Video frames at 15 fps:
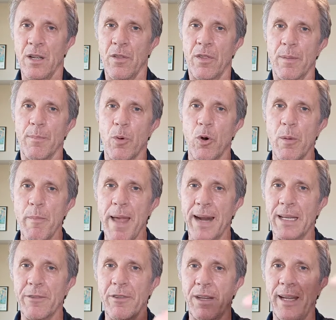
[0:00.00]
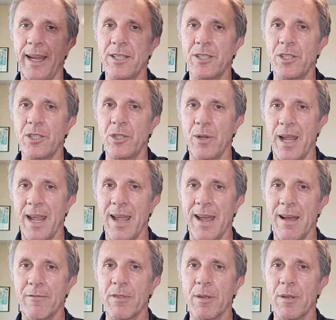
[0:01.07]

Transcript: The more magnifications you have,